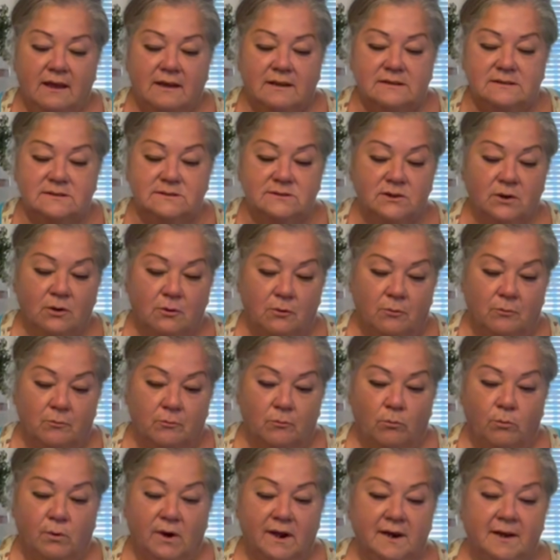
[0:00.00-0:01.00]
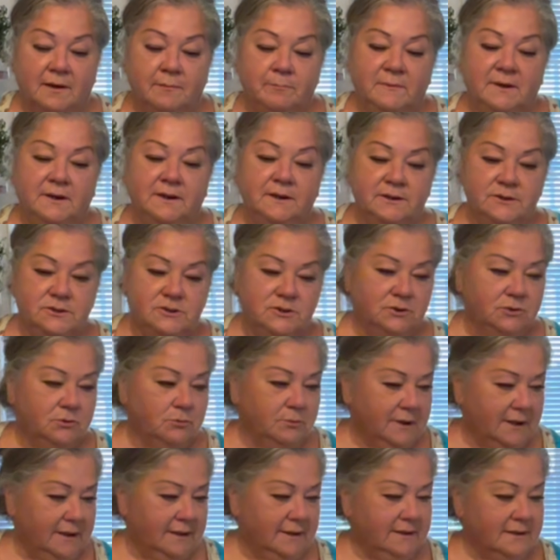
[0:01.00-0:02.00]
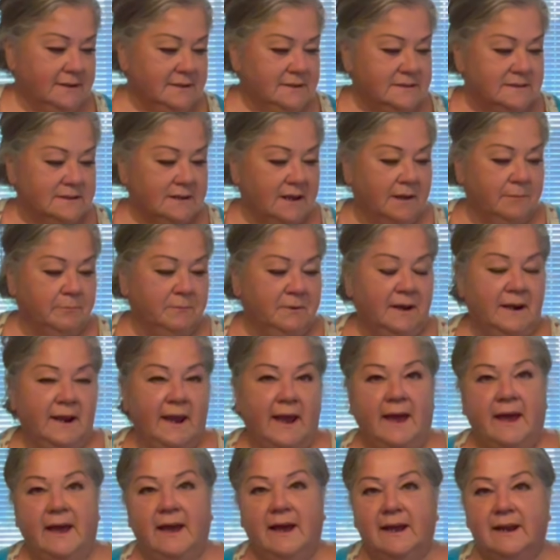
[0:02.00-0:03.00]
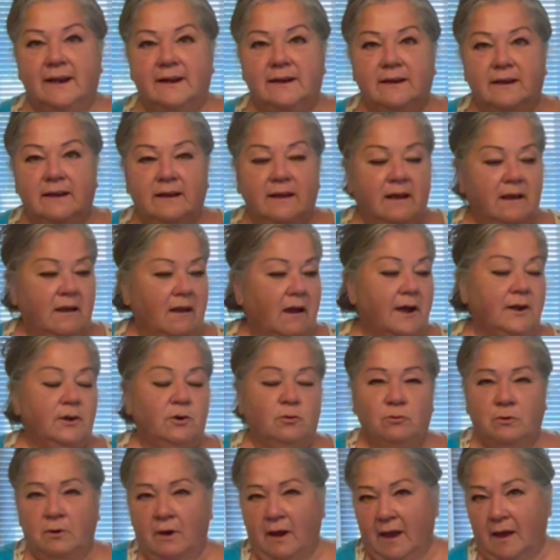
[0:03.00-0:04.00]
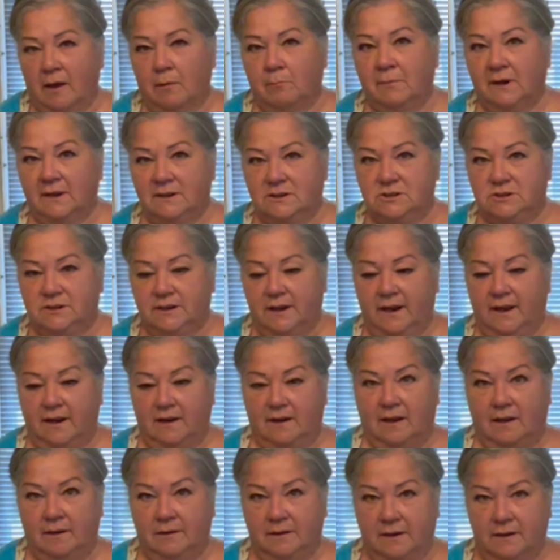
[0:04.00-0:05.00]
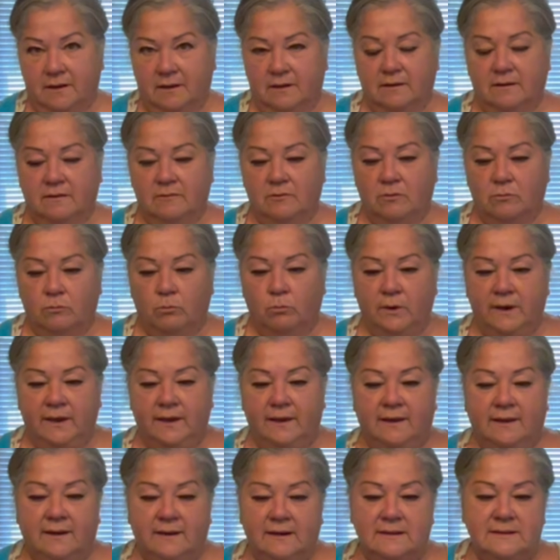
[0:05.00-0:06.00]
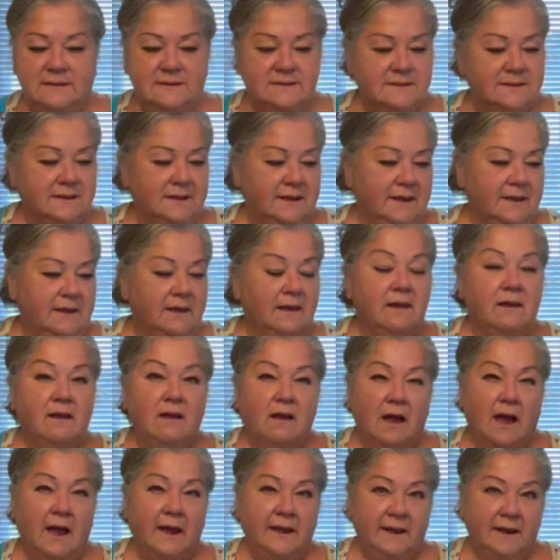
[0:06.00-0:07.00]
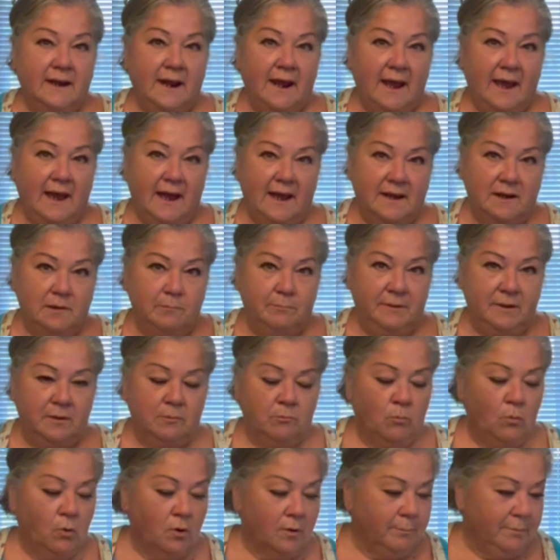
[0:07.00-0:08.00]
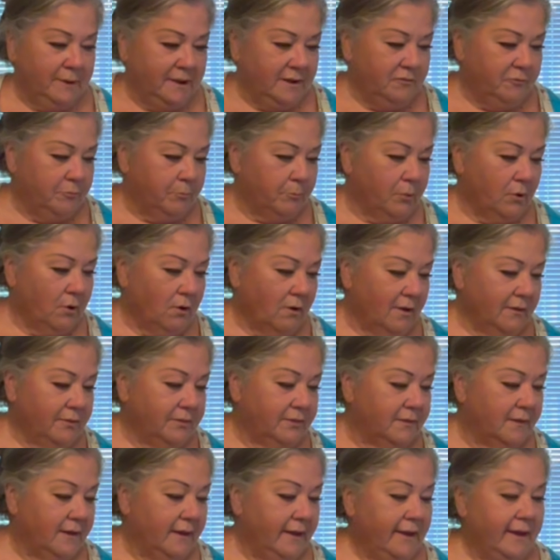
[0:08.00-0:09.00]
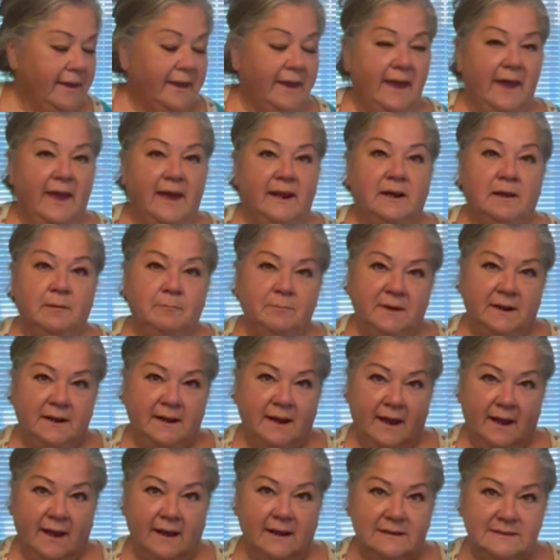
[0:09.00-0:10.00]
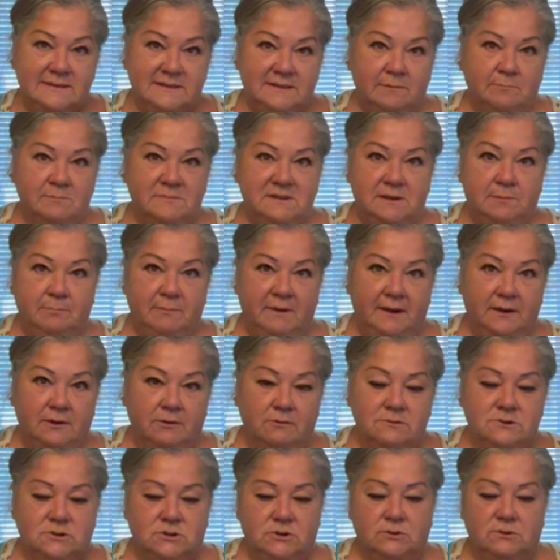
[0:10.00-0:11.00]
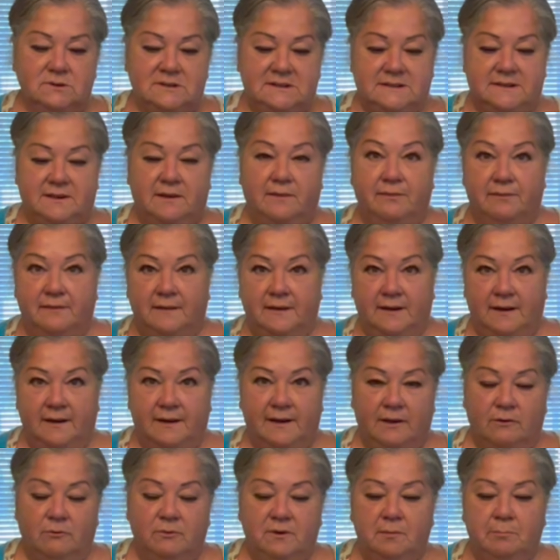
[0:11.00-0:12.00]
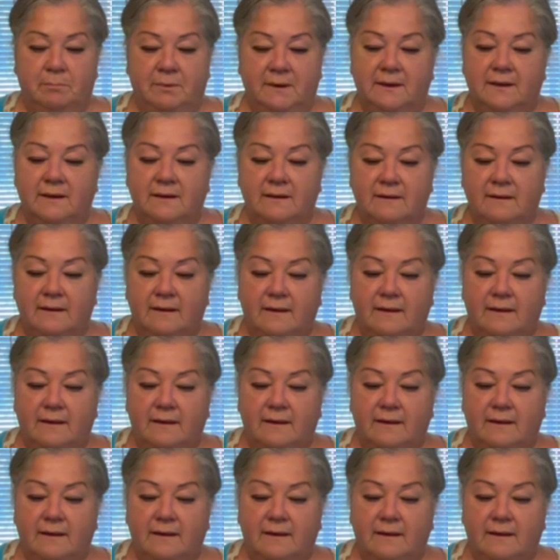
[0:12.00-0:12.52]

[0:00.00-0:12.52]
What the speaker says: So what I'm going to do is I'm going to add, I don't know how much yet. I'm going to wing it and see. I'm going to add a bit more beef broth. And I'm going to add some tomato juice to thin it out a bit.